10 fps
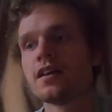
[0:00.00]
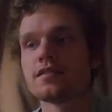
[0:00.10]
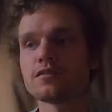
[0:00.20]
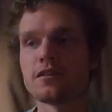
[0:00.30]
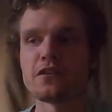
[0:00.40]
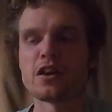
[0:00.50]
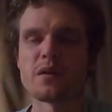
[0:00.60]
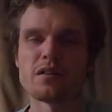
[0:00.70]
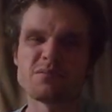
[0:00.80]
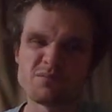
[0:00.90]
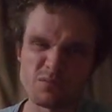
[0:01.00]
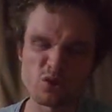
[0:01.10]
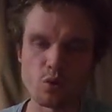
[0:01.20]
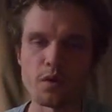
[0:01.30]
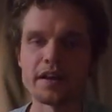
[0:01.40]
So very well,
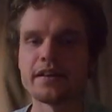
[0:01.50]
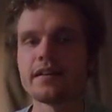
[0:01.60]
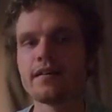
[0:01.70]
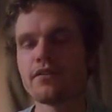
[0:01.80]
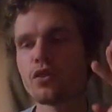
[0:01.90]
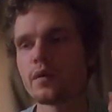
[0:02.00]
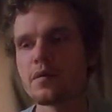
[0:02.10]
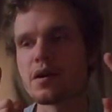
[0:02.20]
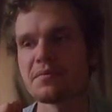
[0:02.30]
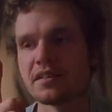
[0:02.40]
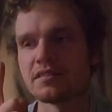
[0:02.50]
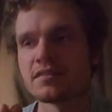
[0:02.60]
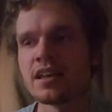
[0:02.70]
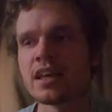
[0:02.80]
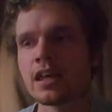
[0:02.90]
surely, 3-1
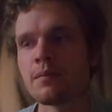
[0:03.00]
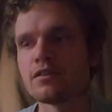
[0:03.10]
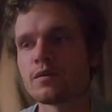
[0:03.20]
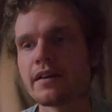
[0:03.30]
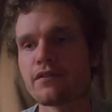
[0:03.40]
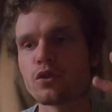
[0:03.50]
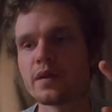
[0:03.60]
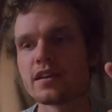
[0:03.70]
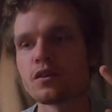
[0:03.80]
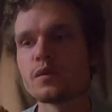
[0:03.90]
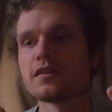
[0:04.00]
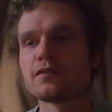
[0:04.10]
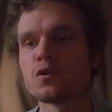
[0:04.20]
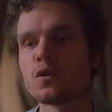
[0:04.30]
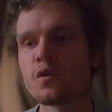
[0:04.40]
winners came into a 3-0 win
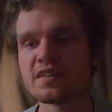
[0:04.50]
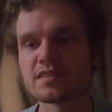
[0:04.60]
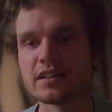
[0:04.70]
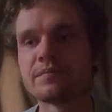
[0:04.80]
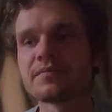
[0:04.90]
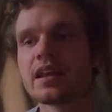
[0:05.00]
for Huesca.